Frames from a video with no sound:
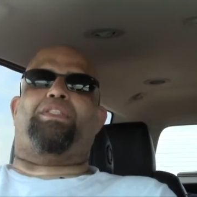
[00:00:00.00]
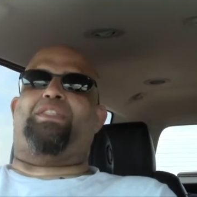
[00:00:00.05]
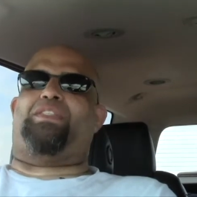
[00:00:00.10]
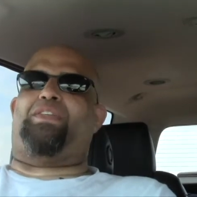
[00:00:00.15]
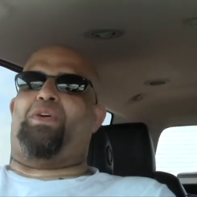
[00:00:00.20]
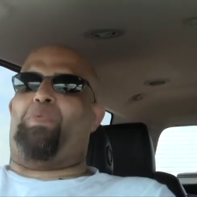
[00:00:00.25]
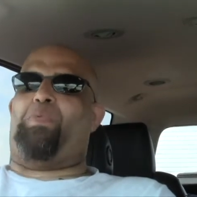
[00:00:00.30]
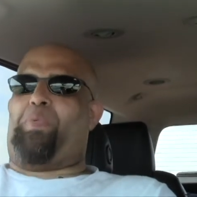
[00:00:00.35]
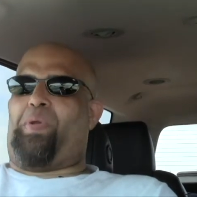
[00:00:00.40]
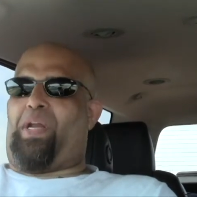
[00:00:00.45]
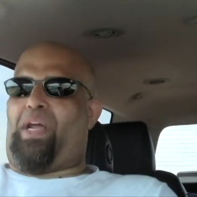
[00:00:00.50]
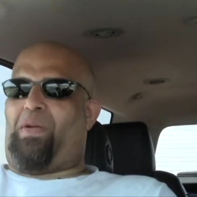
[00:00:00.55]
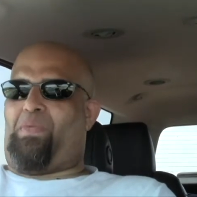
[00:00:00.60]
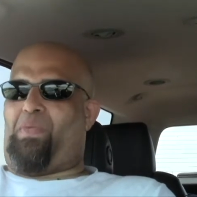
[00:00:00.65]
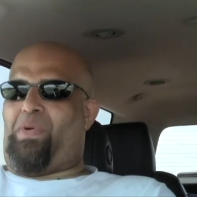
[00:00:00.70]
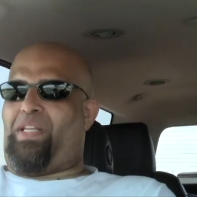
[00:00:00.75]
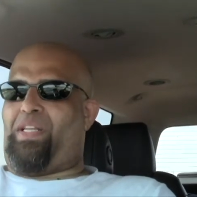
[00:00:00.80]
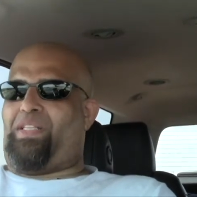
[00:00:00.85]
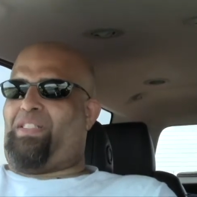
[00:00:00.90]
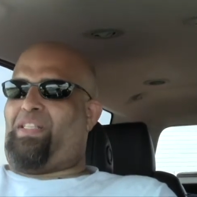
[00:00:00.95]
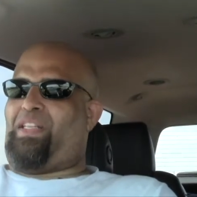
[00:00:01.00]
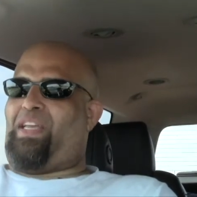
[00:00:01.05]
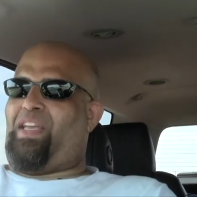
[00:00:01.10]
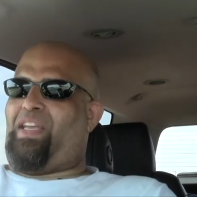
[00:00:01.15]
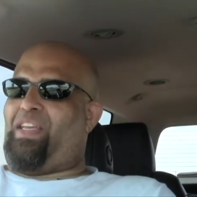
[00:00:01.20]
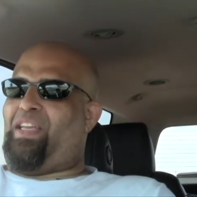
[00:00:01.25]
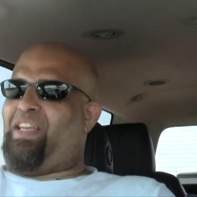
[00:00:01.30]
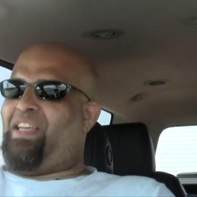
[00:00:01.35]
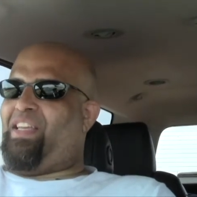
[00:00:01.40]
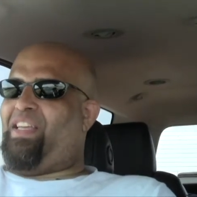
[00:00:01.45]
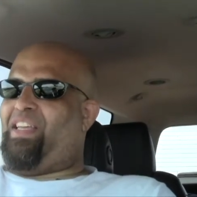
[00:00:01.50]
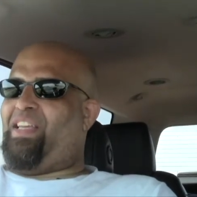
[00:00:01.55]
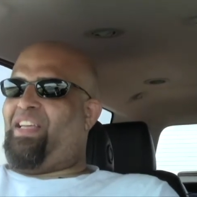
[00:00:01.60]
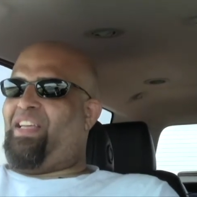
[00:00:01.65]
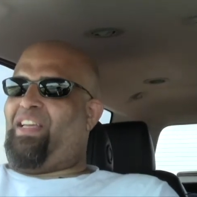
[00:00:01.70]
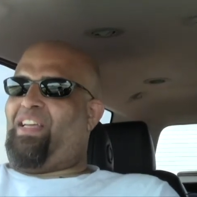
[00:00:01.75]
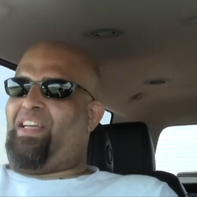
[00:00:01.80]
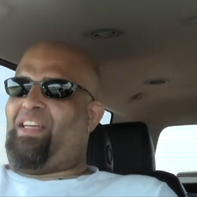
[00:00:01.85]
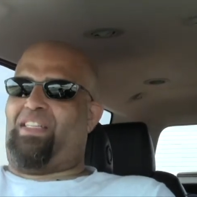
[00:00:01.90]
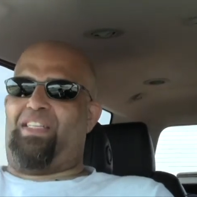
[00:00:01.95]
is open on Wednesday.
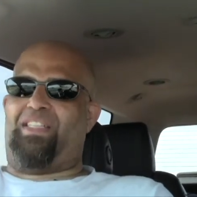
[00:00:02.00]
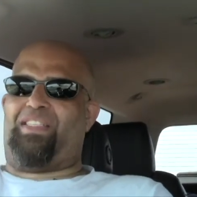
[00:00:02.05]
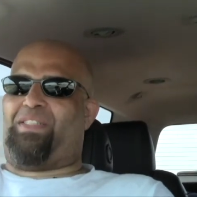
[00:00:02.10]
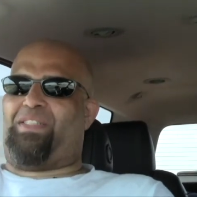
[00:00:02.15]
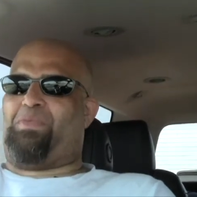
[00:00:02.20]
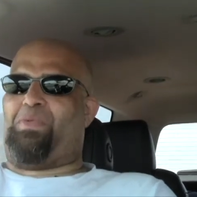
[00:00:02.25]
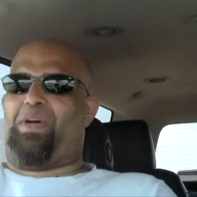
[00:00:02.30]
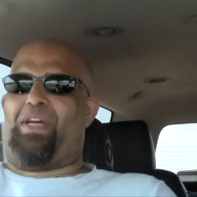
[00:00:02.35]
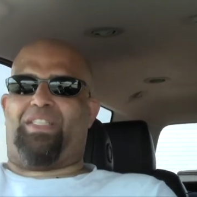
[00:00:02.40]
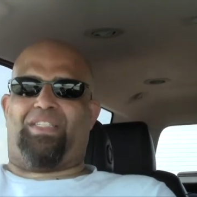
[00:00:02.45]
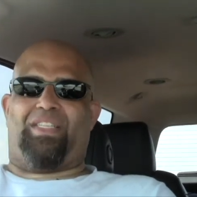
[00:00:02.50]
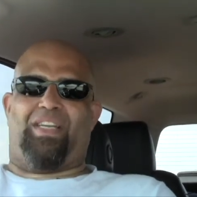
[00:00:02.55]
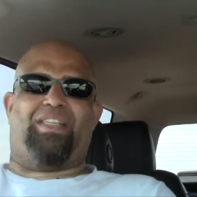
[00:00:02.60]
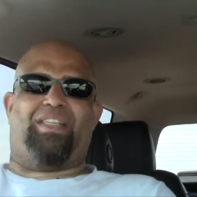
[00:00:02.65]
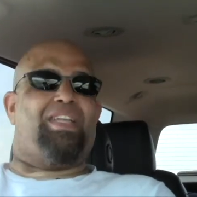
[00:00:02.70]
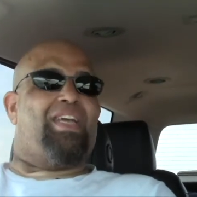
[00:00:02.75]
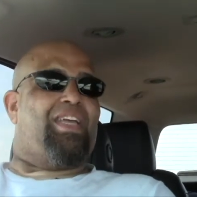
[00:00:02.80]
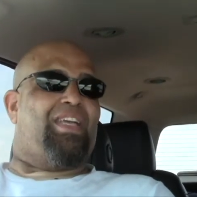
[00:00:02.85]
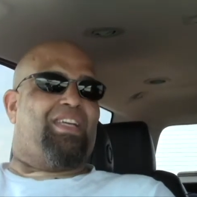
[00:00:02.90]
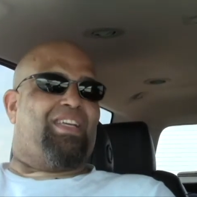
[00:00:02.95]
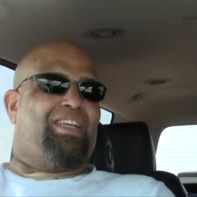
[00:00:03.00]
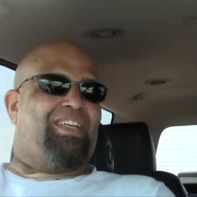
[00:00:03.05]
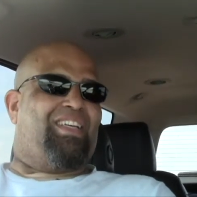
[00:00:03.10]
And this is what, Sunday?